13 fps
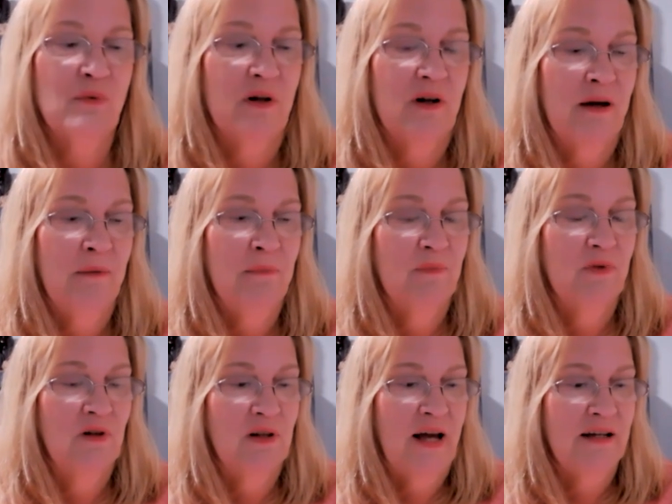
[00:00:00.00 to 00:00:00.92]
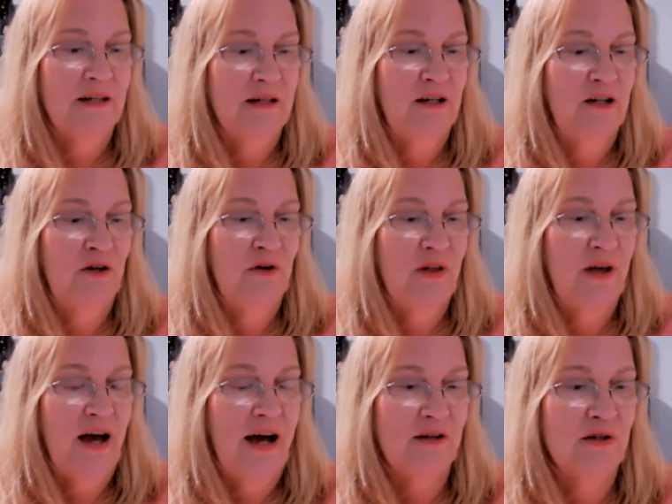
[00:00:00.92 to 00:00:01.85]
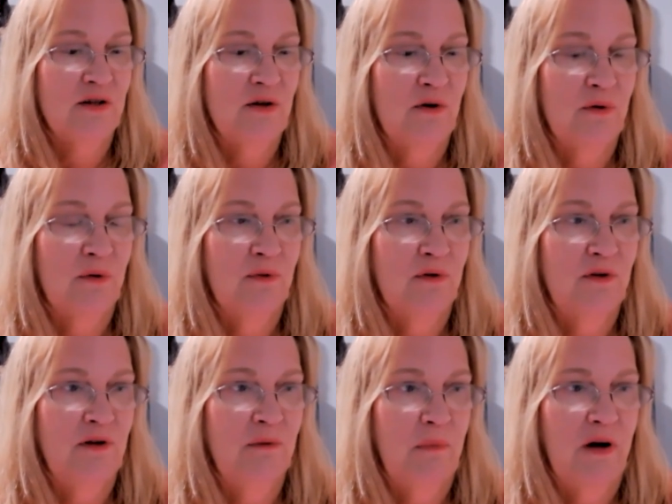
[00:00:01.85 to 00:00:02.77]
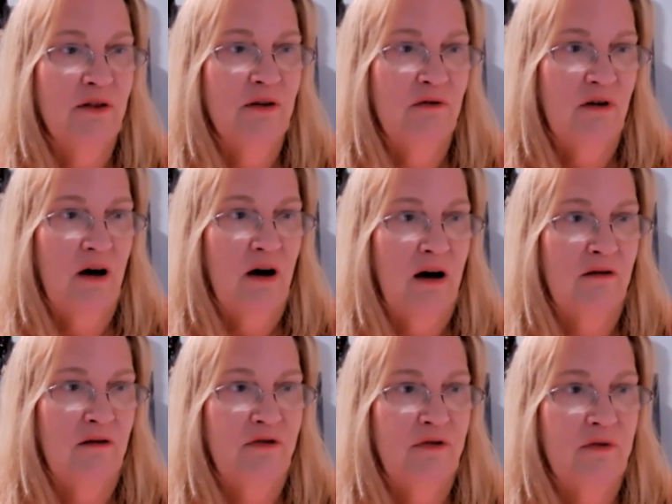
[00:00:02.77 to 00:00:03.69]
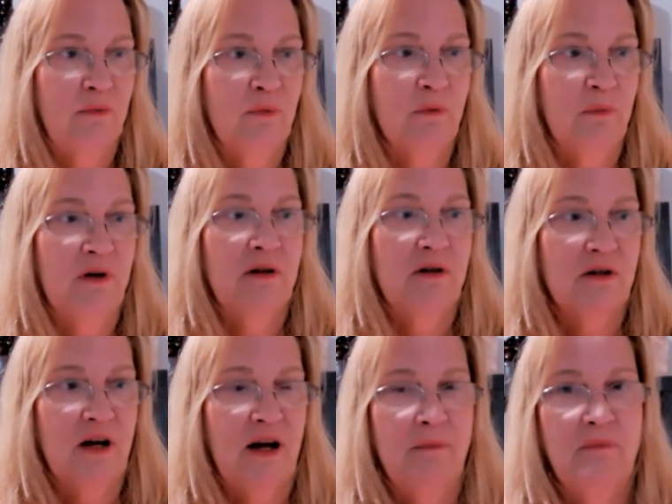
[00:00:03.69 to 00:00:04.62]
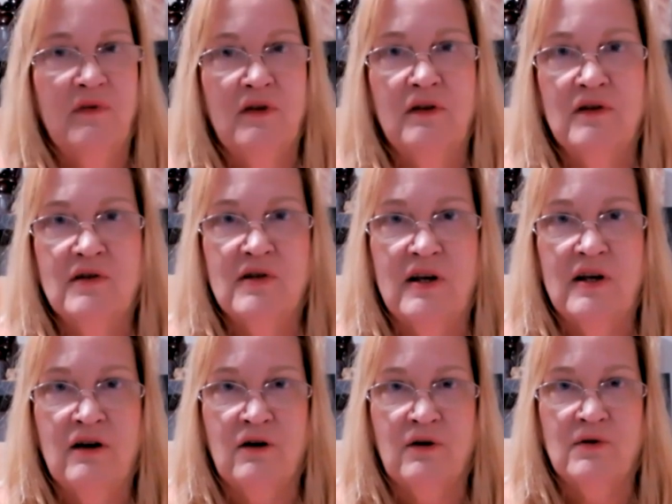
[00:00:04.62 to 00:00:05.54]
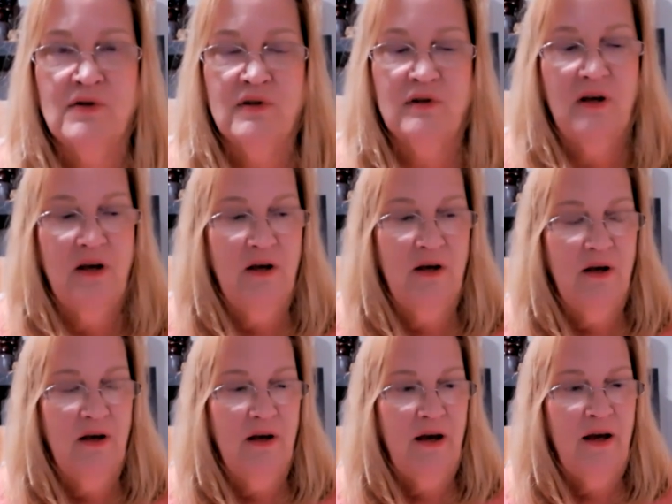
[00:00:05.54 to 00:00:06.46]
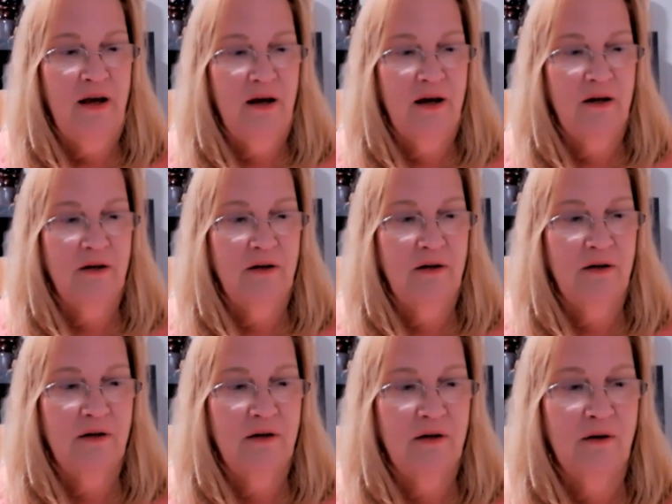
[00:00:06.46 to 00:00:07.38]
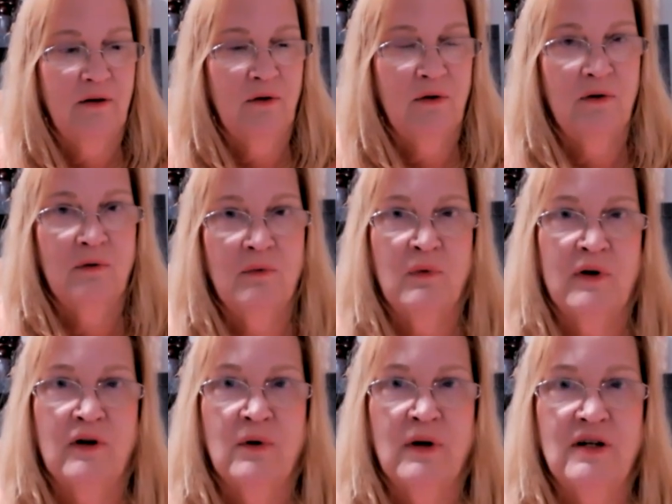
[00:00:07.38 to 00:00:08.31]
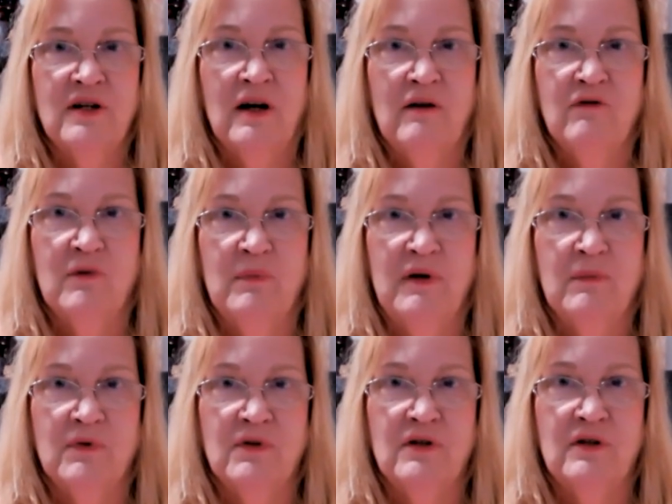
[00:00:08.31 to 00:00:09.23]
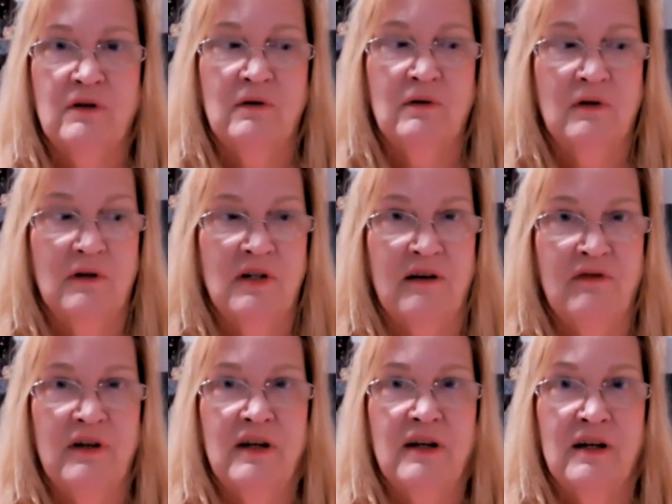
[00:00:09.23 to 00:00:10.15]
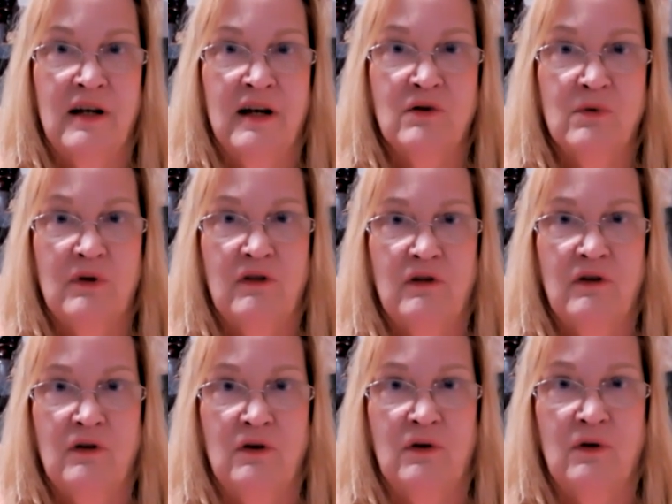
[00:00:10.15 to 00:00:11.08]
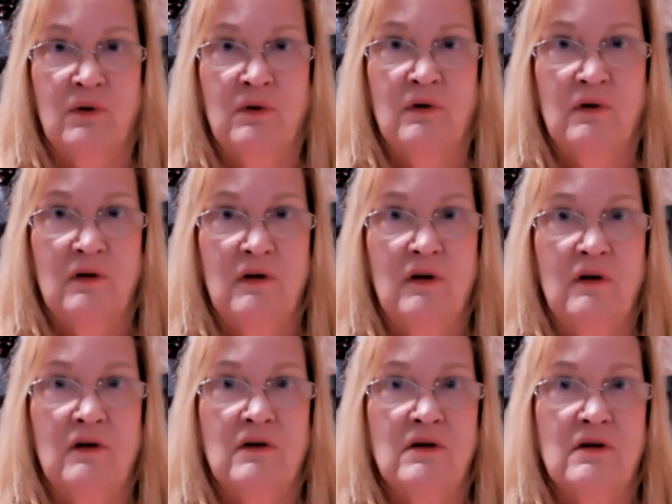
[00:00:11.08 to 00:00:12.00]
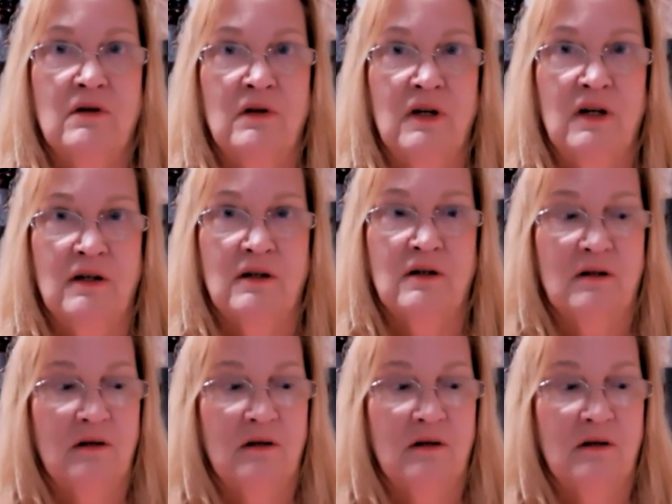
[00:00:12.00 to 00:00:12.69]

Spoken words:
Well, I'm glad to hear that. So the month of Av will be the time that this airs. And what a great time for people to definitely connect with you to get,